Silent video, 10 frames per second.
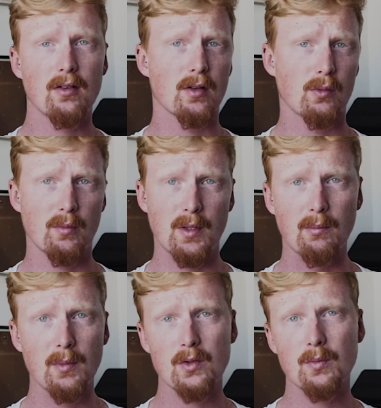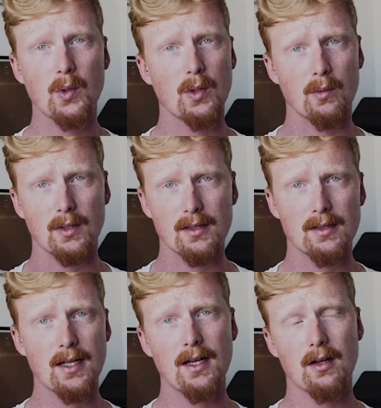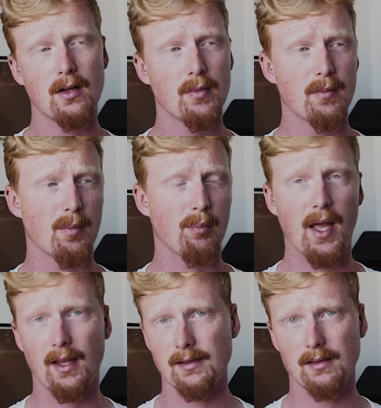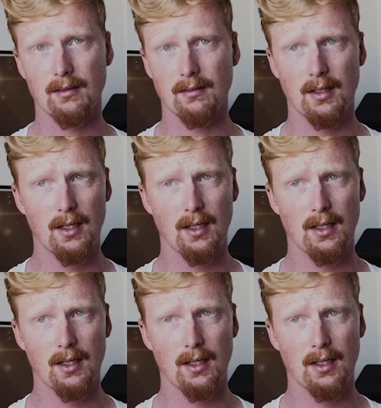and I want to be miserable, and I want to stay at home in my pants and